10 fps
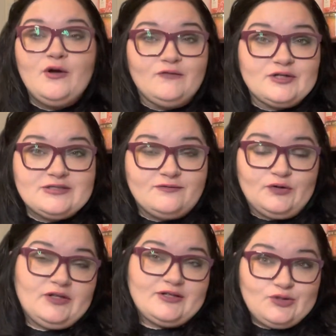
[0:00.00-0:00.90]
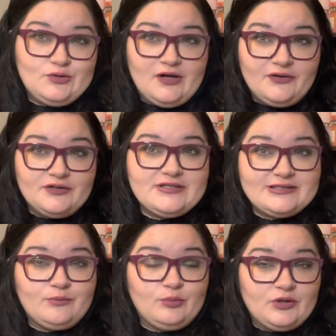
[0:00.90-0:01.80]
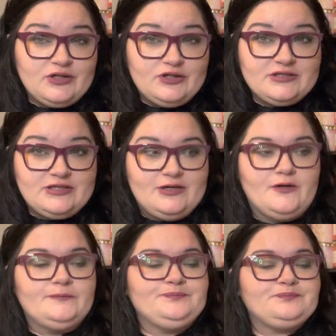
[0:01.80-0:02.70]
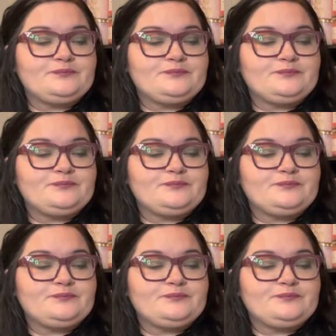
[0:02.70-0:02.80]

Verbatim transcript: for for like $2, that's a pretty good deal.